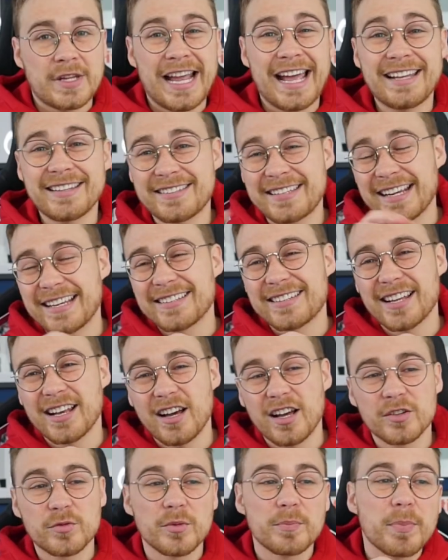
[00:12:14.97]
And second to
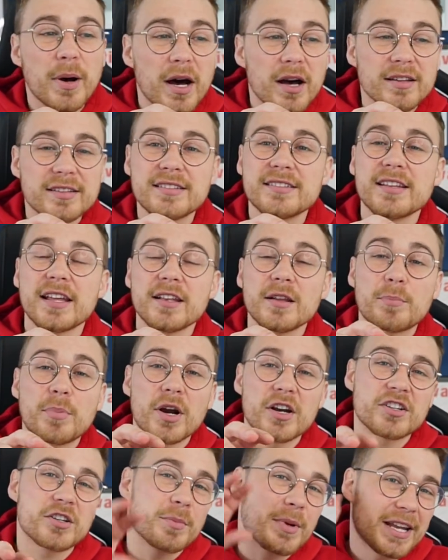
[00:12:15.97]
last with passes under
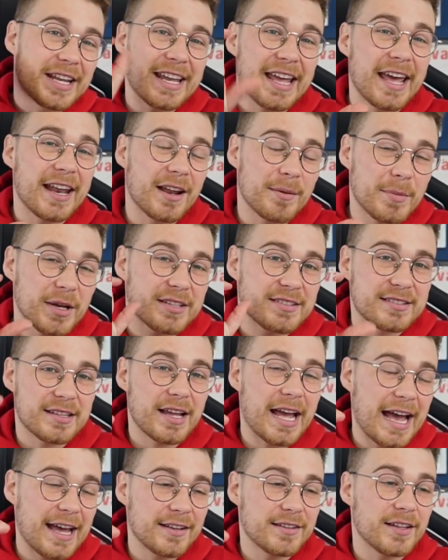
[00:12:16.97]
pressure. But again, I must
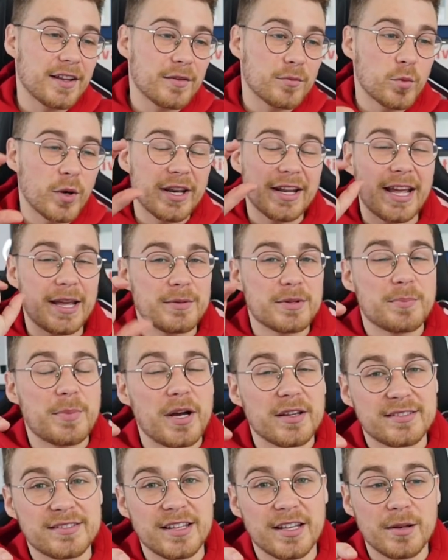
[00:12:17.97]
add that when it came to
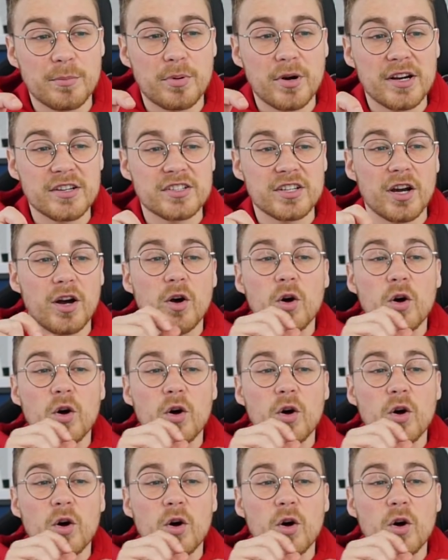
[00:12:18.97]
passes under pressure,